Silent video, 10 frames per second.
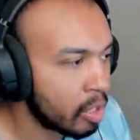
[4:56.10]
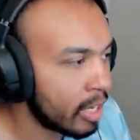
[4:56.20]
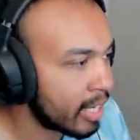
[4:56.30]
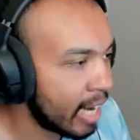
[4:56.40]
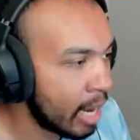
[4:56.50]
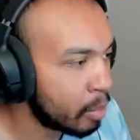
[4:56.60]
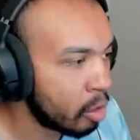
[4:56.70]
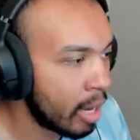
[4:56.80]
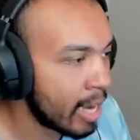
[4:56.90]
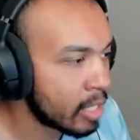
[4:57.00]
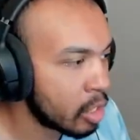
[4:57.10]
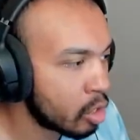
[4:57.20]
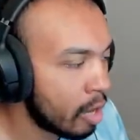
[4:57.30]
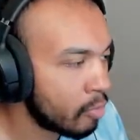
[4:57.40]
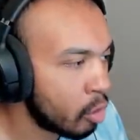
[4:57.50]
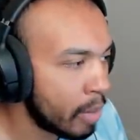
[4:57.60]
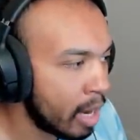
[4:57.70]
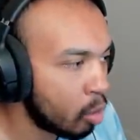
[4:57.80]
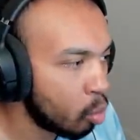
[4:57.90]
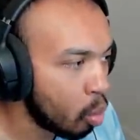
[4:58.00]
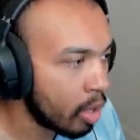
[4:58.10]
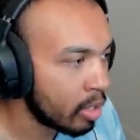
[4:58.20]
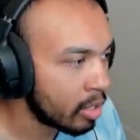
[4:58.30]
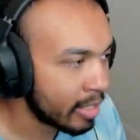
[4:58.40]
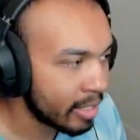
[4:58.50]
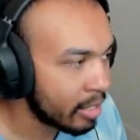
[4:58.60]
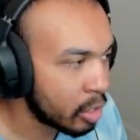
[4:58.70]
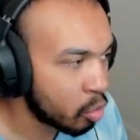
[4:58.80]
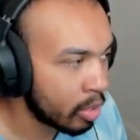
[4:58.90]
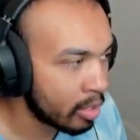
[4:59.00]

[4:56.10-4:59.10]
gonna camp their asses off no matter what. Like, it is what it